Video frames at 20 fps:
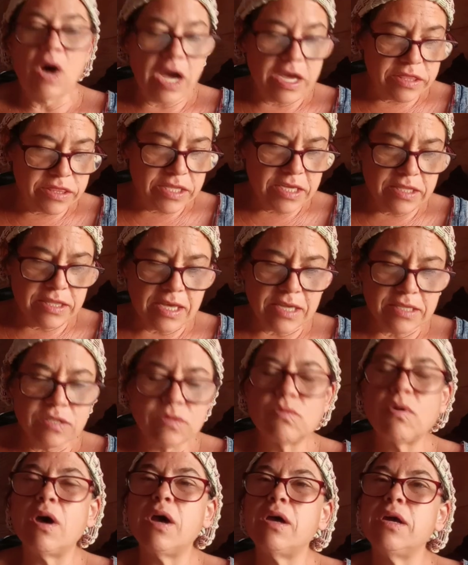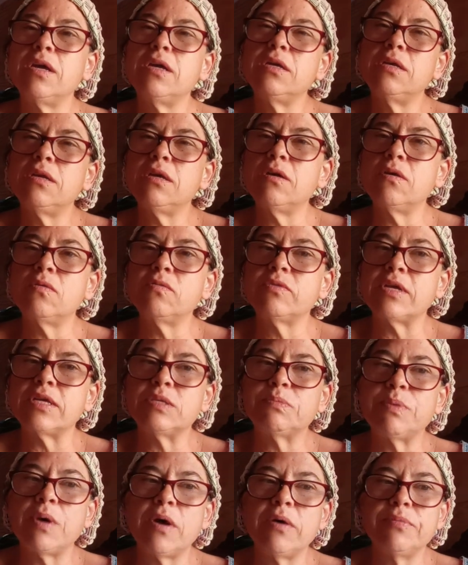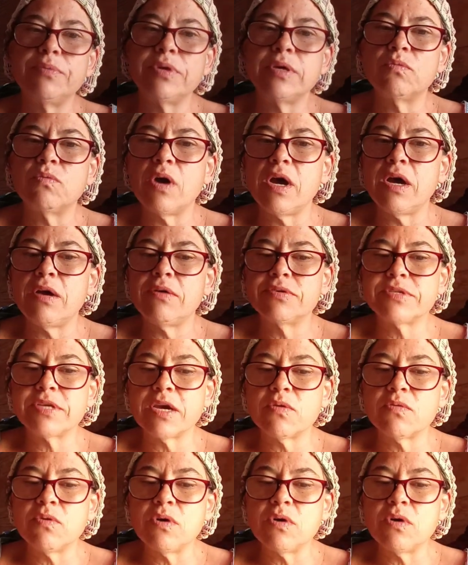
I think that's why, you know, that's probably why I was like,